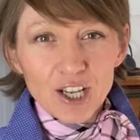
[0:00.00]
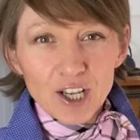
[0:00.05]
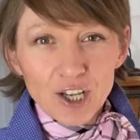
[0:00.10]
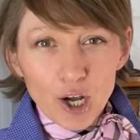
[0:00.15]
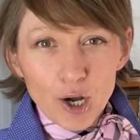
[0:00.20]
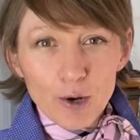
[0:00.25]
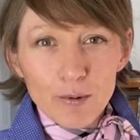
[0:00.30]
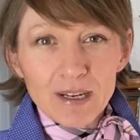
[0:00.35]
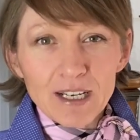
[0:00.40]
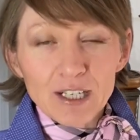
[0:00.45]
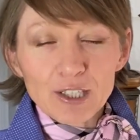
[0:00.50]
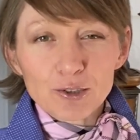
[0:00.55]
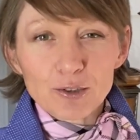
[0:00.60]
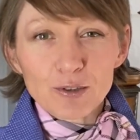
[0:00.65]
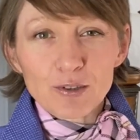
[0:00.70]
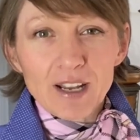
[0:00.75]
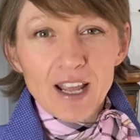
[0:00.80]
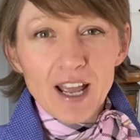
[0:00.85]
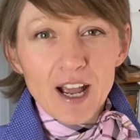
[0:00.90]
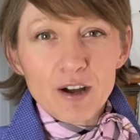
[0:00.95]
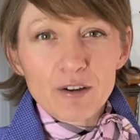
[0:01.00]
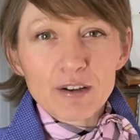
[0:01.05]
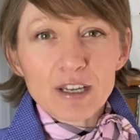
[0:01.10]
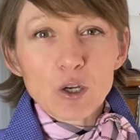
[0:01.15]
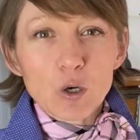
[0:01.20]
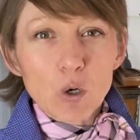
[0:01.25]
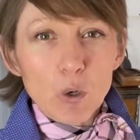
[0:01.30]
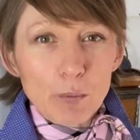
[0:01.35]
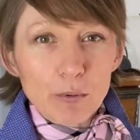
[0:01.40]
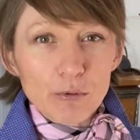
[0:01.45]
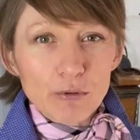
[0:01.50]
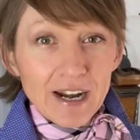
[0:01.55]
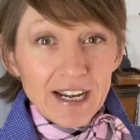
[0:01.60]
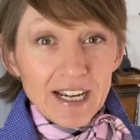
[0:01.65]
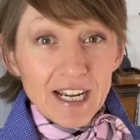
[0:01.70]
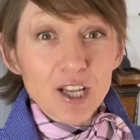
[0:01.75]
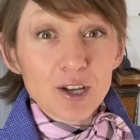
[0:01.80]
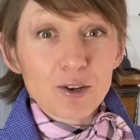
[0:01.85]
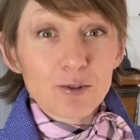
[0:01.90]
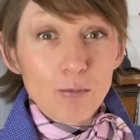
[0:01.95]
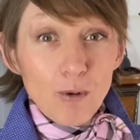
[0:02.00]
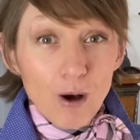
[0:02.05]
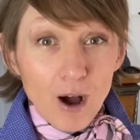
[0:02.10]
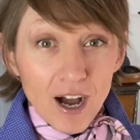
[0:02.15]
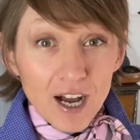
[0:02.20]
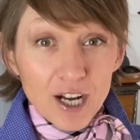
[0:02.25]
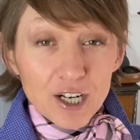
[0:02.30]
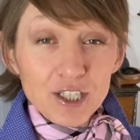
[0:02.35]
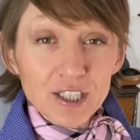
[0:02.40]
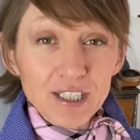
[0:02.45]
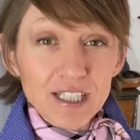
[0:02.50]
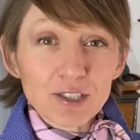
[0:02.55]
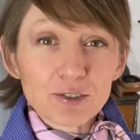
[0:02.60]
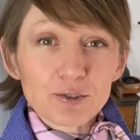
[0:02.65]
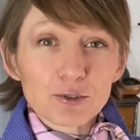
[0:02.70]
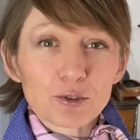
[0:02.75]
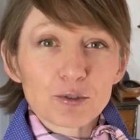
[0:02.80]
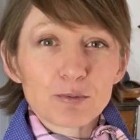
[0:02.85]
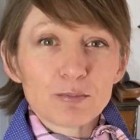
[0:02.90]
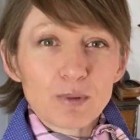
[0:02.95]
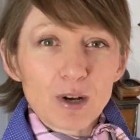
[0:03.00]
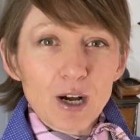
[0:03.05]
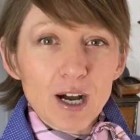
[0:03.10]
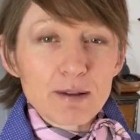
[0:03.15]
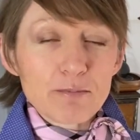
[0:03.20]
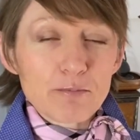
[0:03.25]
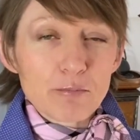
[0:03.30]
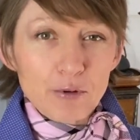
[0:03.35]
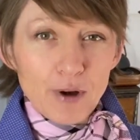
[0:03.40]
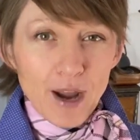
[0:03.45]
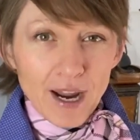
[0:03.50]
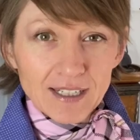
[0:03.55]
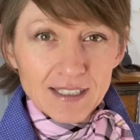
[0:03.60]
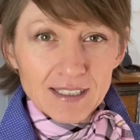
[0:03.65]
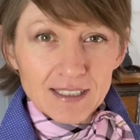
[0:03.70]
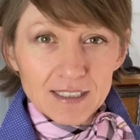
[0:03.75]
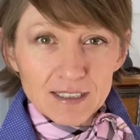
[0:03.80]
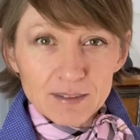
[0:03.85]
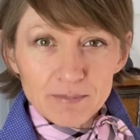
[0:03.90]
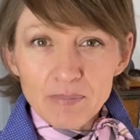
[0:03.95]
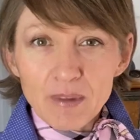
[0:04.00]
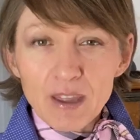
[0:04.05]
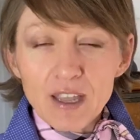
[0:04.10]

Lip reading: going to now incorporating gouache into my practice?